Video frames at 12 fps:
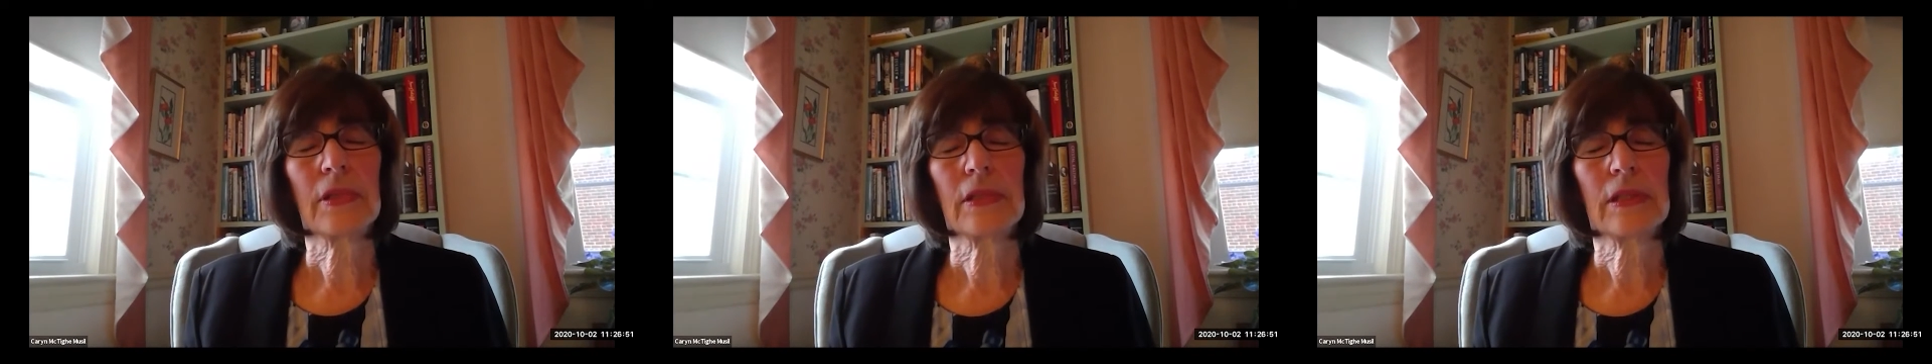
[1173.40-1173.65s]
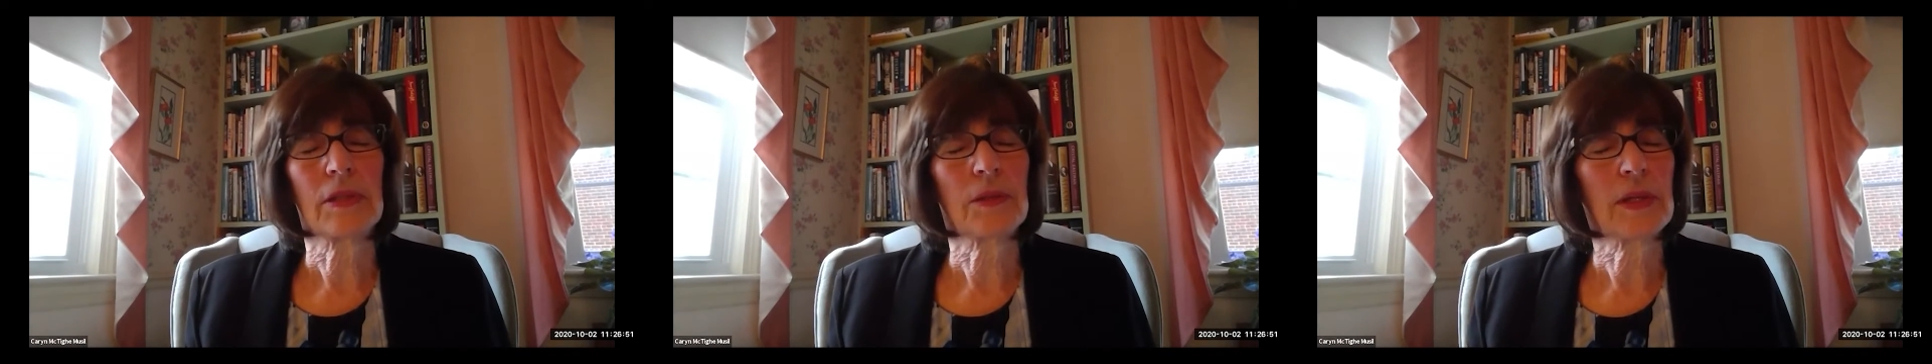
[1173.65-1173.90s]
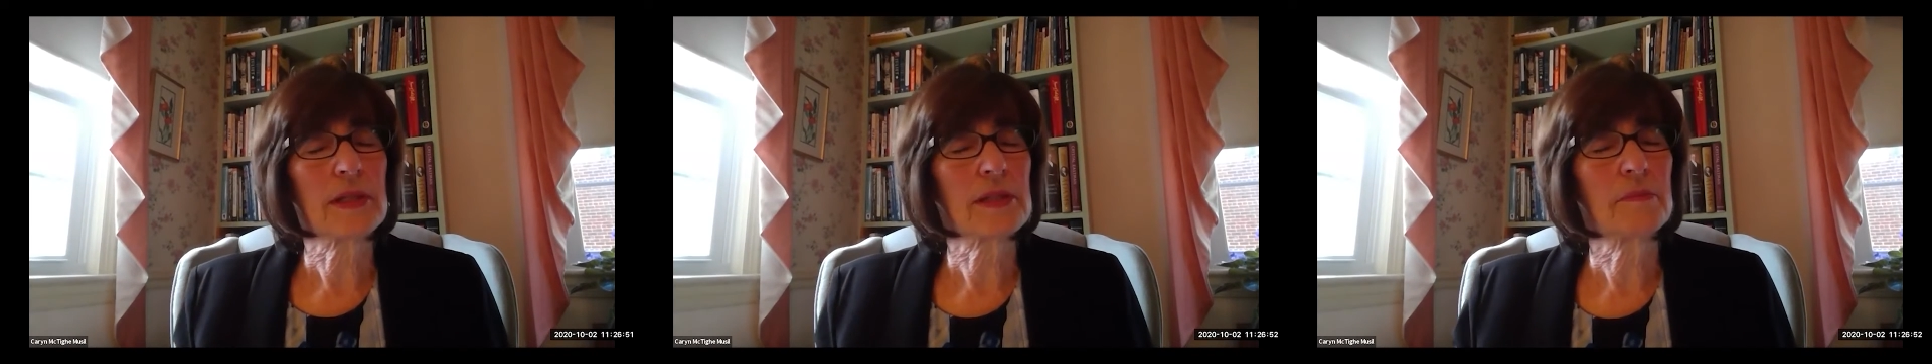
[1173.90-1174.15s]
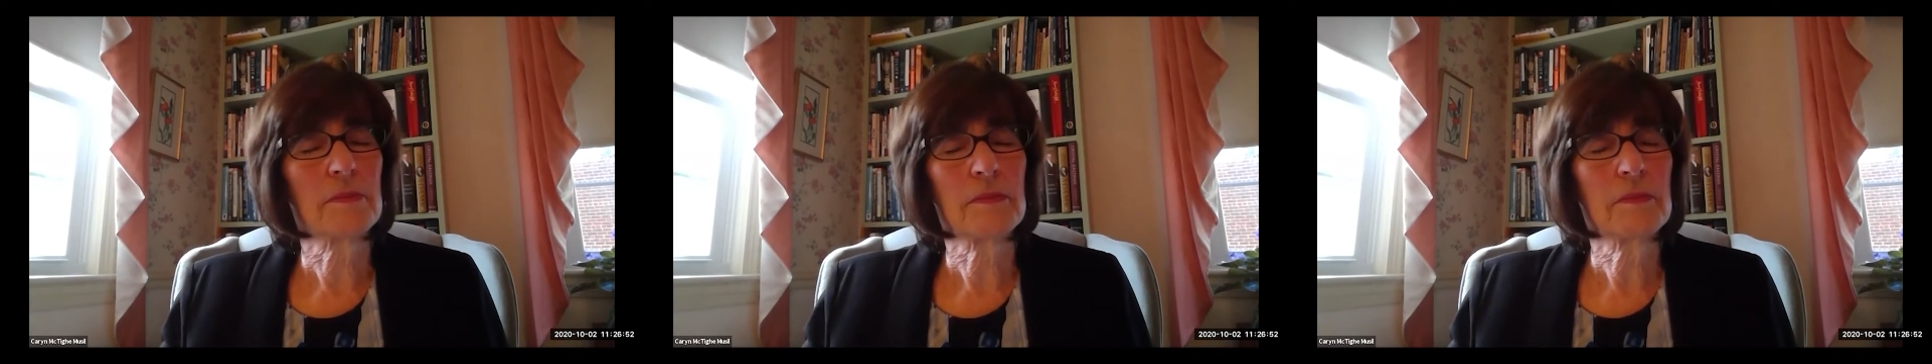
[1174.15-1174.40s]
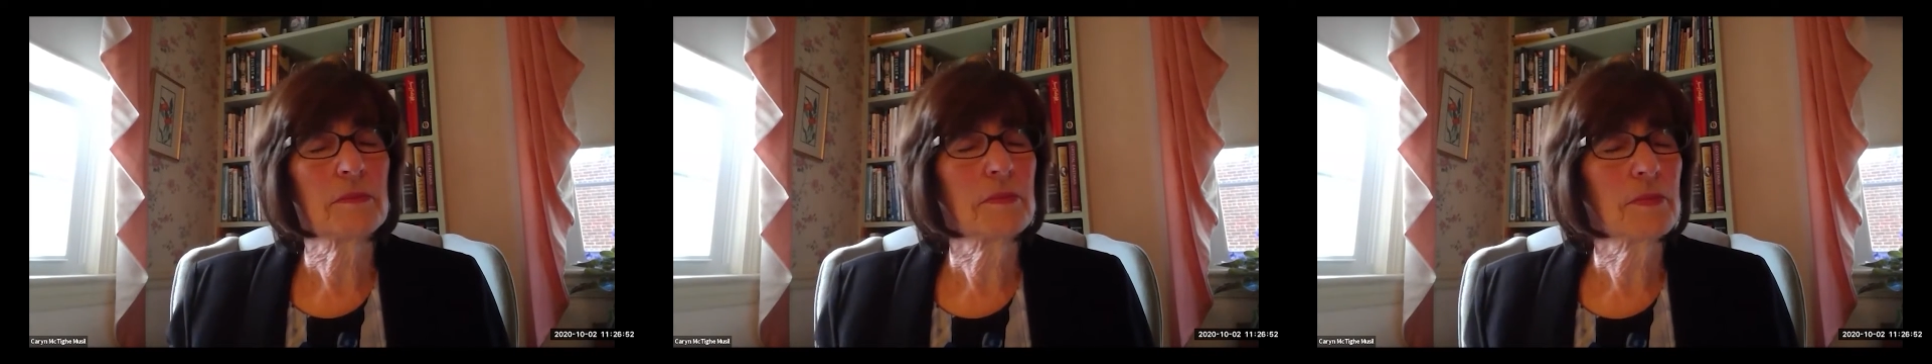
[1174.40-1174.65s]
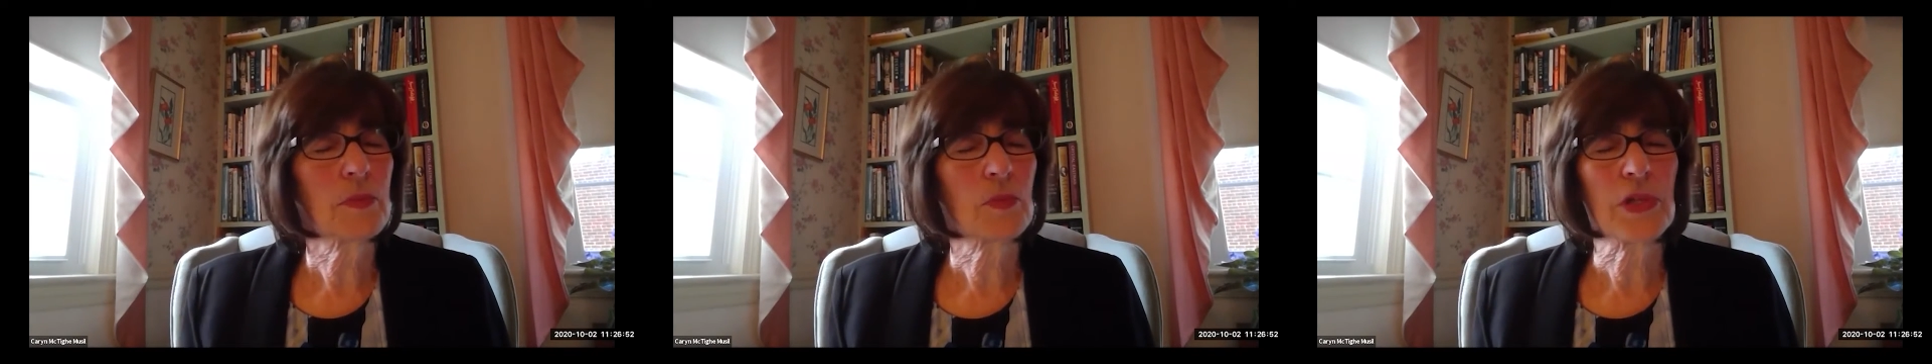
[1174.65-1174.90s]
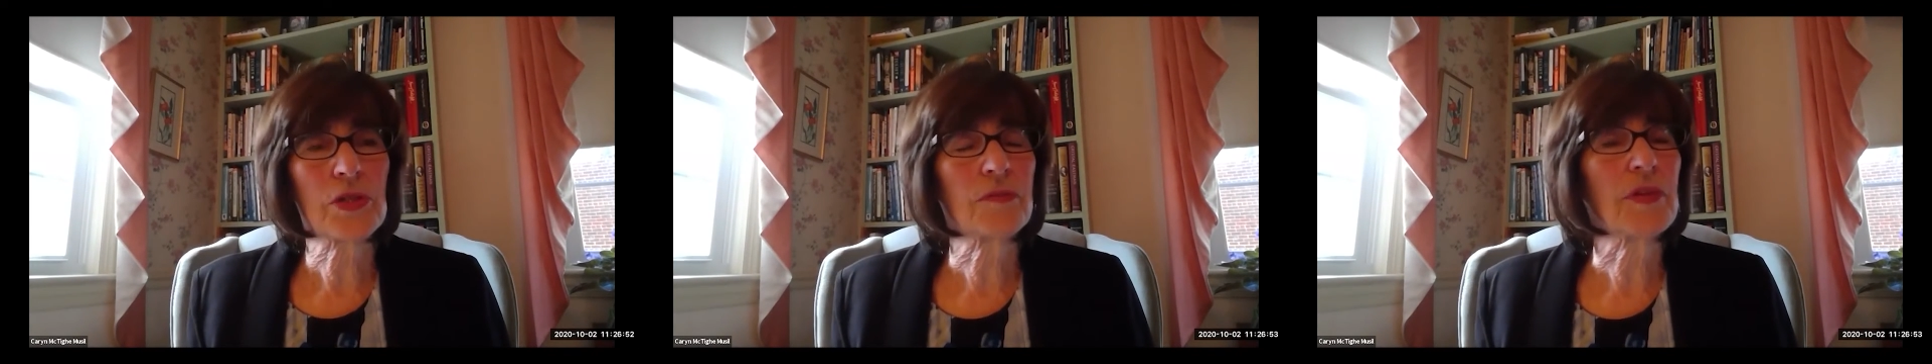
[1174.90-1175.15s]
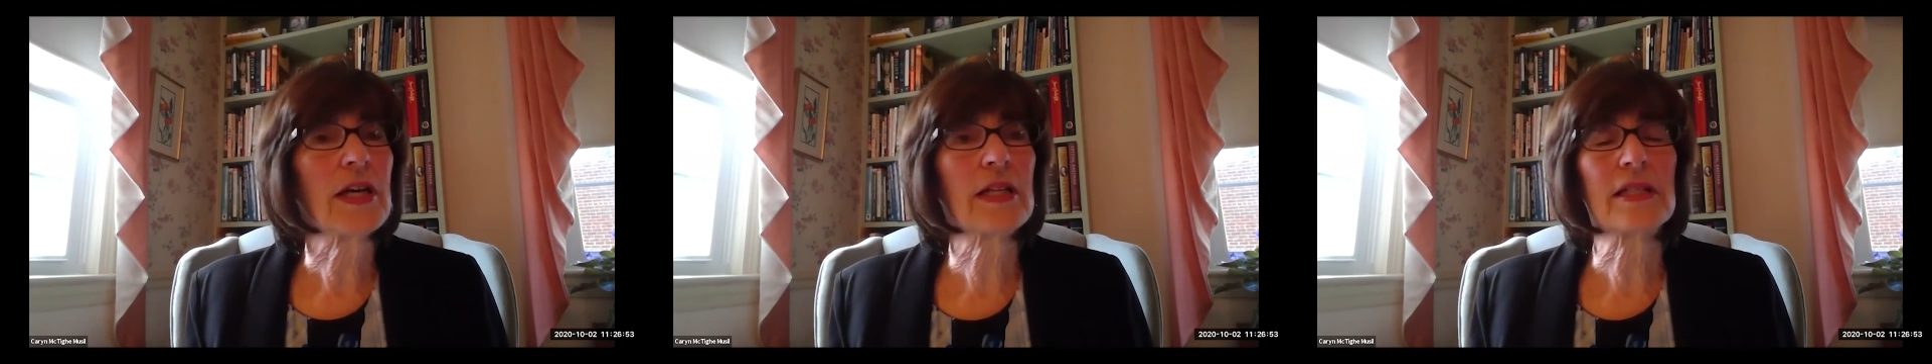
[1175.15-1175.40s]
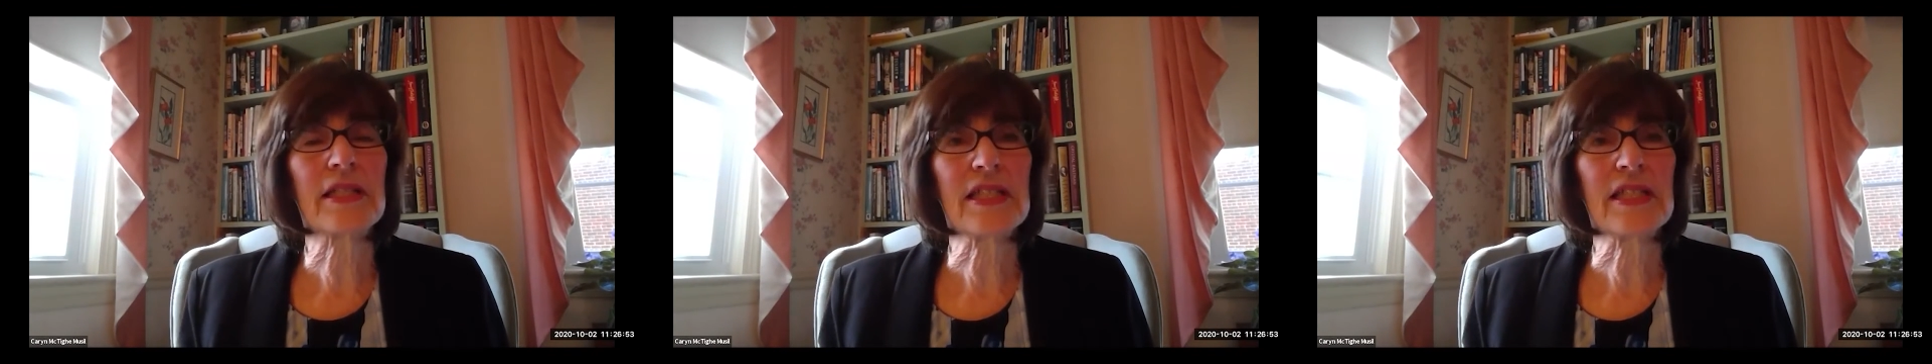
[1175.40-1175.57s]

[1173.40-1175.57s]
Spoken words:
you know, as racial violence